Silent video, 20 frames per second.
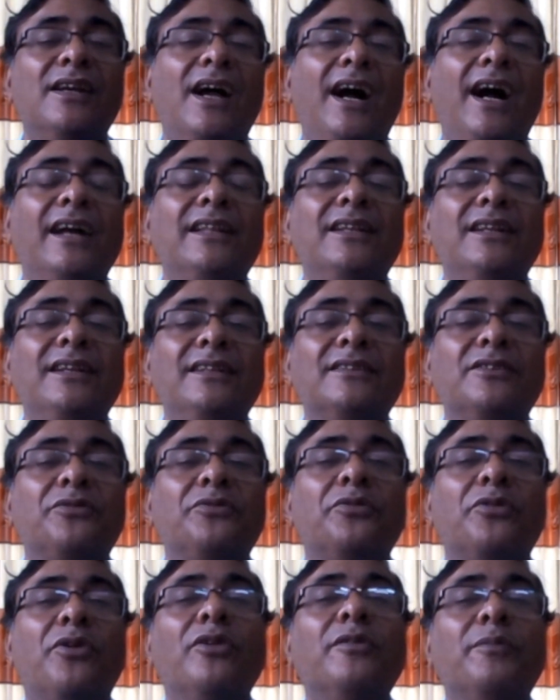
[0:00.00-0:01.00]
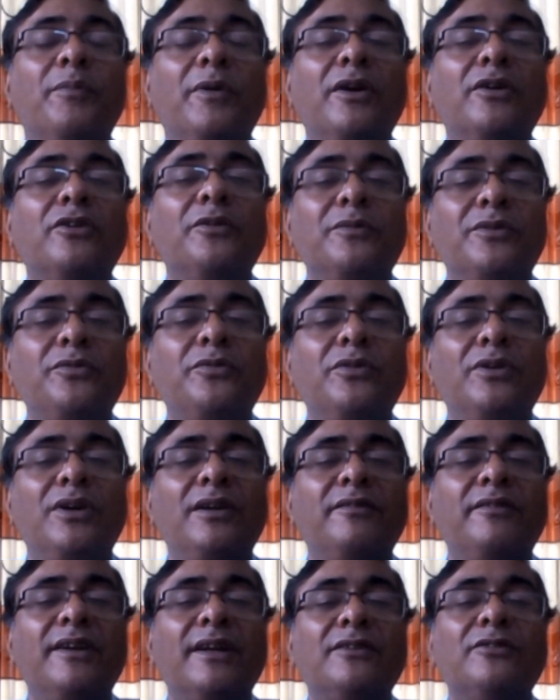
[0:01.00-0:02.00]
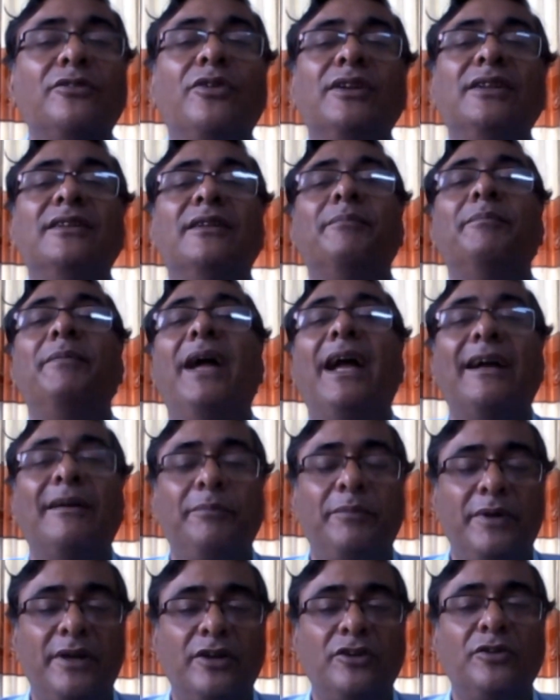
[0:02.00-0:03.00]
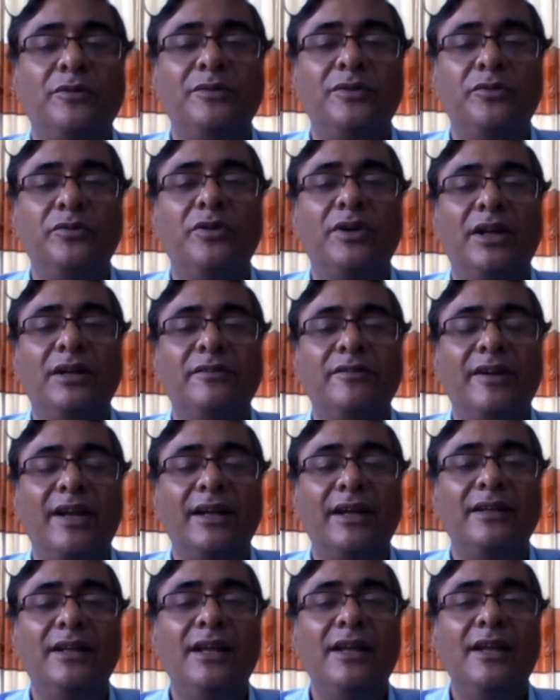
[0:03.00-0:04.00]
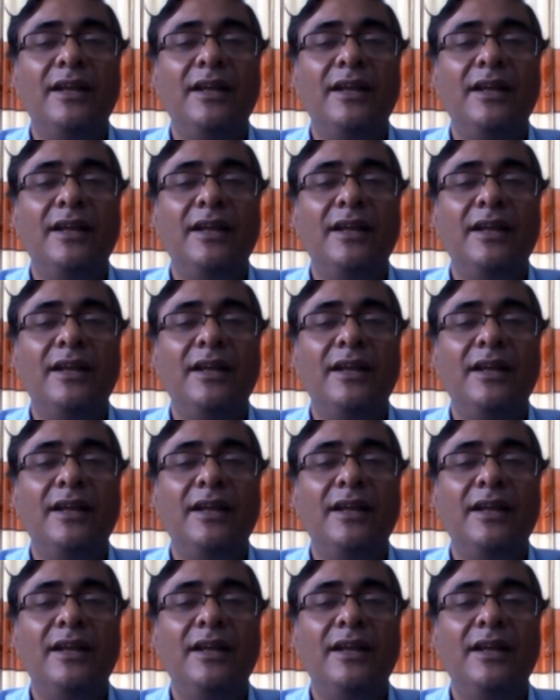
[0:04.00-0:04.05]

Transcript: either in the front part of the vocal tract or in the back part of the vocal tract.